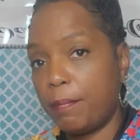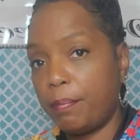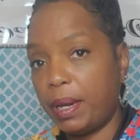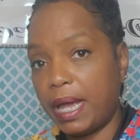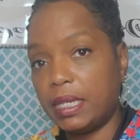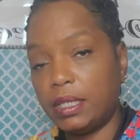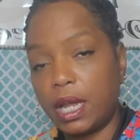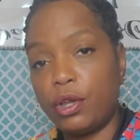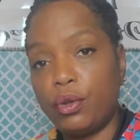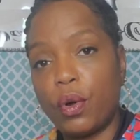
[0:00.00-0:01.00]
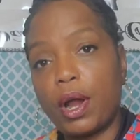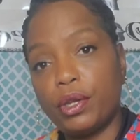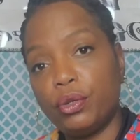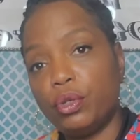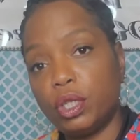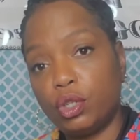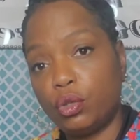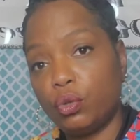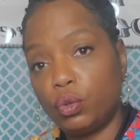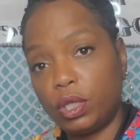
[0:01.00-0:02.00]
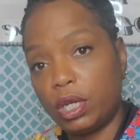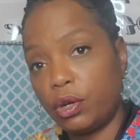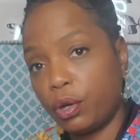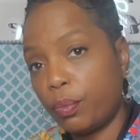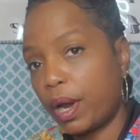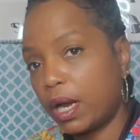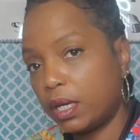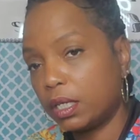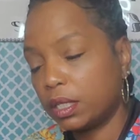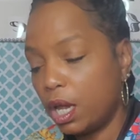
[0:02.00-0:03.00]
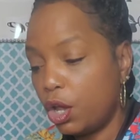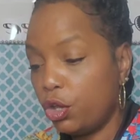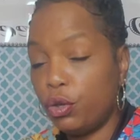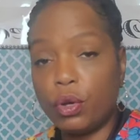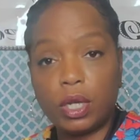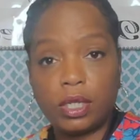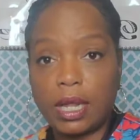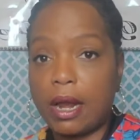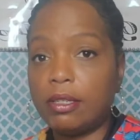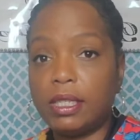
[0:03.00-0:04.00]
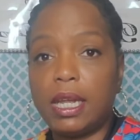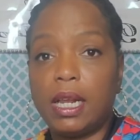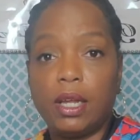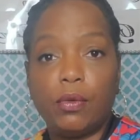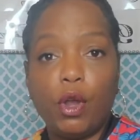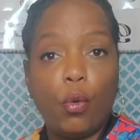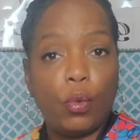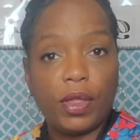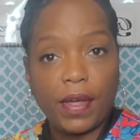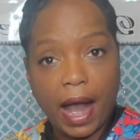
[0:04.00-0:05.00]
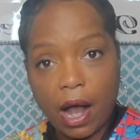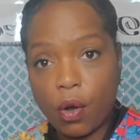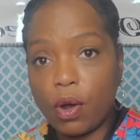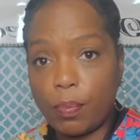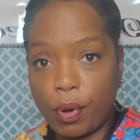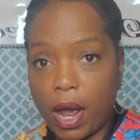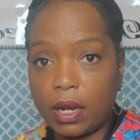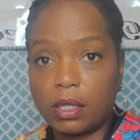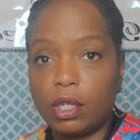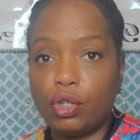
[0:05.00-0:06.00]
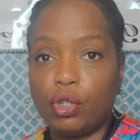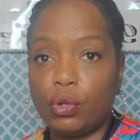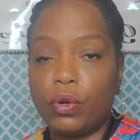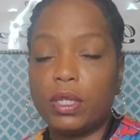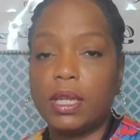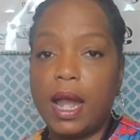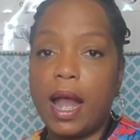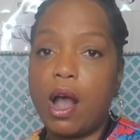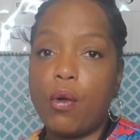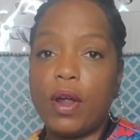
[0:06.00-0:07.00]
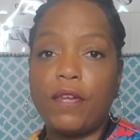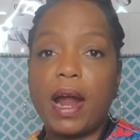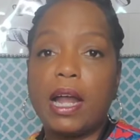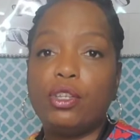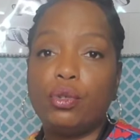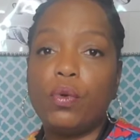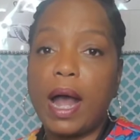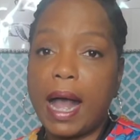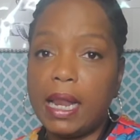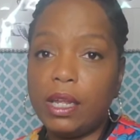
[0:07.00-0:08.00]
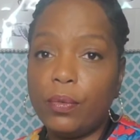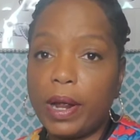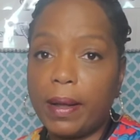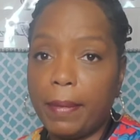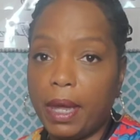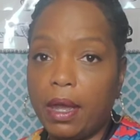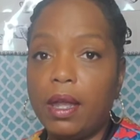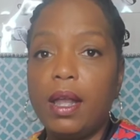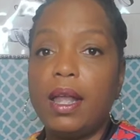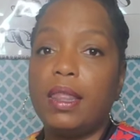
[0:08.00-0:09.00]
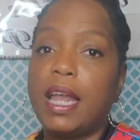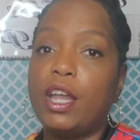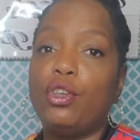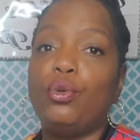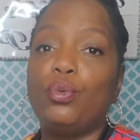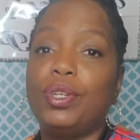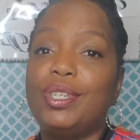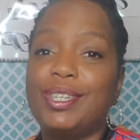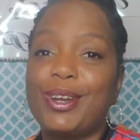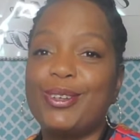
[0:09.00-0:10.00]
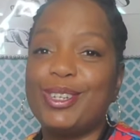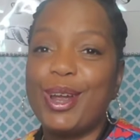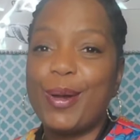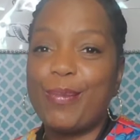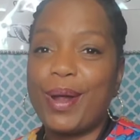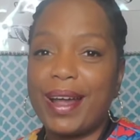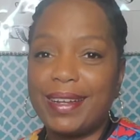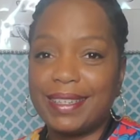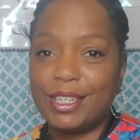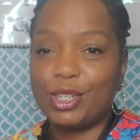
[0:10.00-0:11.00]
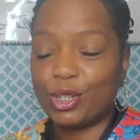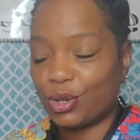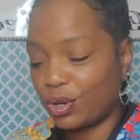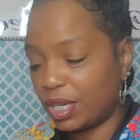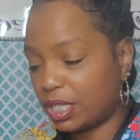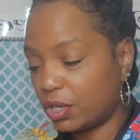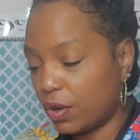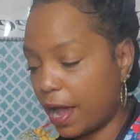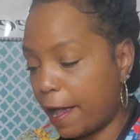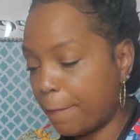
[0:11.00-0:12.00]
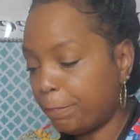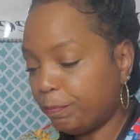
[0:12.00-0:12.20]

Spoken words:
place that you are using to sell your products. You can start selling without product insurance. However, I do highly recommend that you research product insurance, okay?